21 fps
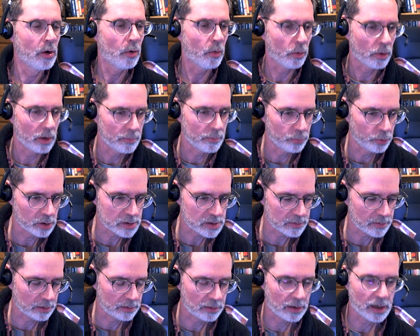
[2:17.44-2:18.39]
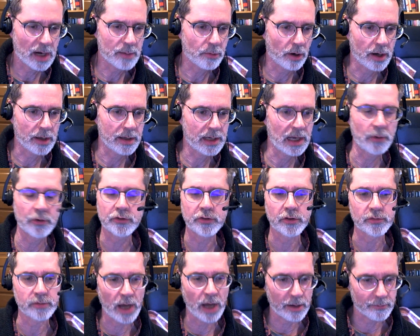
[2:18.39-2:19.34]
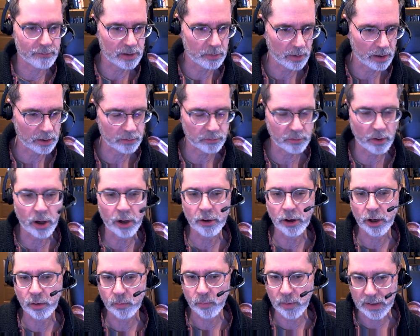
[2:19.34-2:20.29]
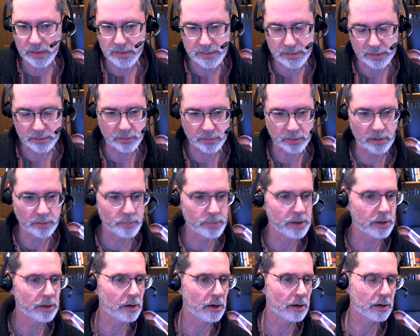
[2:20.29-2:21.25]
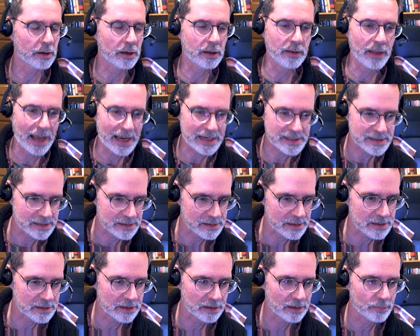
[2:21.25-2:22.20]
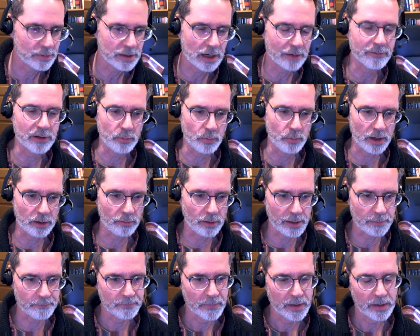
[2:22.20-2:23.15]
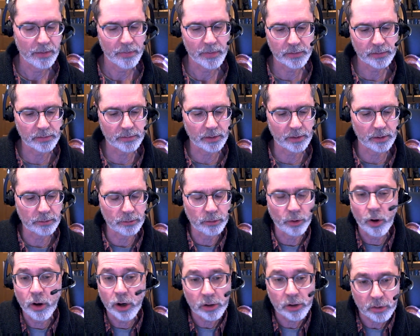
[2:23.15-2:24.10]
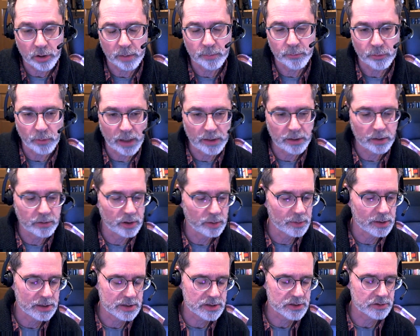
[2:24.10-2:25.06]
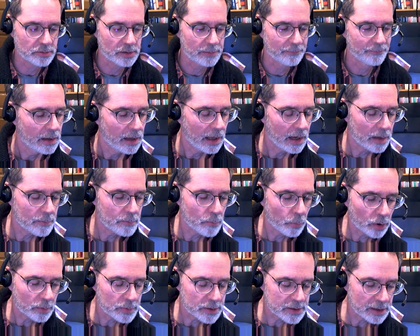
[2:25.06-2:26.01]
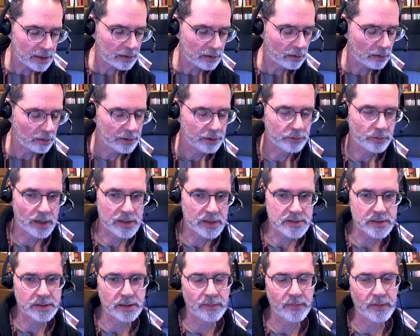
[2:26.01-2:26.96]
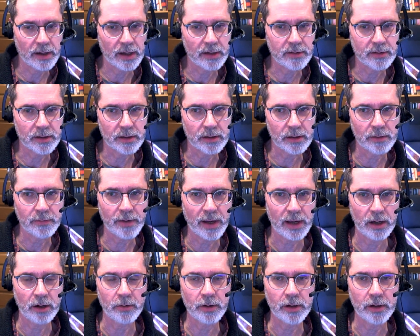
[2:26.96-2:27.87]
or in books at the library, and now it's just everywhere. It's on our wrist, it's going to be on our glasses, it's going to be everywhere, right? This is a long-term trend in human history. And I'm more particularly interested in the idea of how